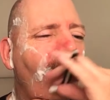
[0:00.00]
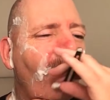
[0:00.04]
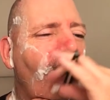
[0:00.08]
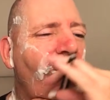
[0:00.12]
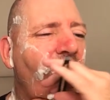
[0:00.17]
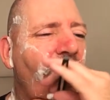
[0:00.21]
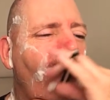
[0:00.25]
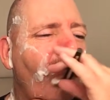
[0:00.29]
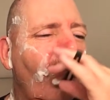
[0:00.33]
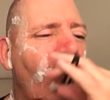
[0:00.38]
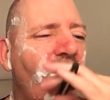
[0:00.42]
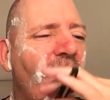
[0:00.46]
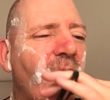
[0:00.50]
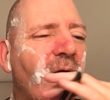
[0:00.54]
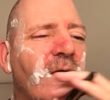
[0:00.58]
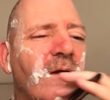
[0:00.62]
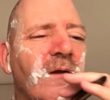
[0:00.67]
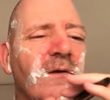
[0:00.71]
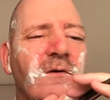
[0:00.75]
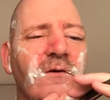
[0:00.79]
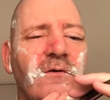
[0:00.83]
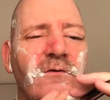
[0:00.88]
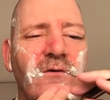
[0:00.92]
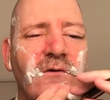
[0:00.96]
you're not
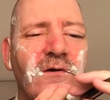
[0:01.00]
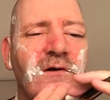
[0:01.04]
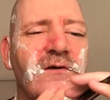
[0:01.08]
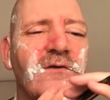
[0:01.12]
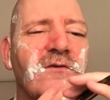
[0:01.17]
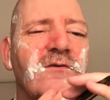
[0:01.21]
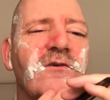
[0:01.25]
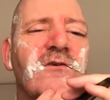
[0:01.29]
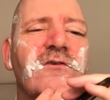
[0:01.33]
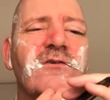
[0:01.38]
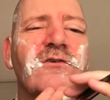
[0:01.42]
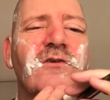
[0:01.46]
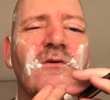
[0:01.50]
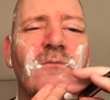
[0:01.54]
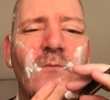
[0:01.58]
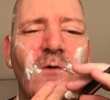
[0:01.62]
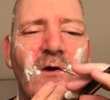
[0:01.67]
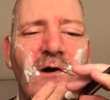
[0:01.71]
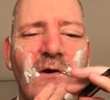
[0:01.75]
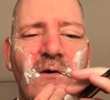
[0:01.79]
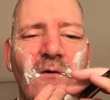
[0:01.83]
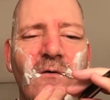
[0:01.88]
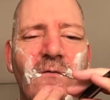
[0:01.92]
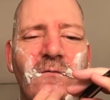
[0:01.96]
going to transition
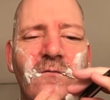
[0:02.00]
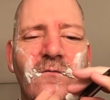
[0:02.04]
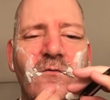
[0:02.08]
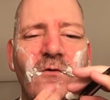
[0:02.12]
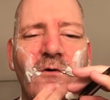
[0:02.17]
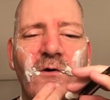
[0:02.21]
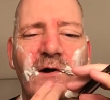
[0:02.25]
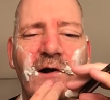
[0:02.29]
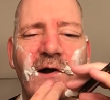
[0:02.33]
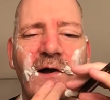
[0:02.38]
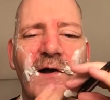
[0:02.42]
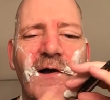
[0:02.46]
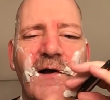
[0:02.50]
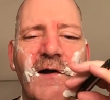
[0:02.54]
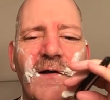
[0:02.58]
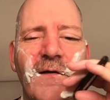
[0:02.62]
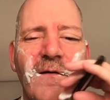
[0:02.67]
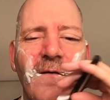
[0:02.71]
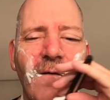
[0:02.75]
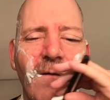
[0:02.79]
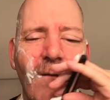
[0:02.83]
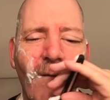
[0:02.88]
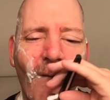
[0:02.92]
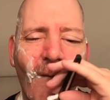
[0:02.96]
well for a guide.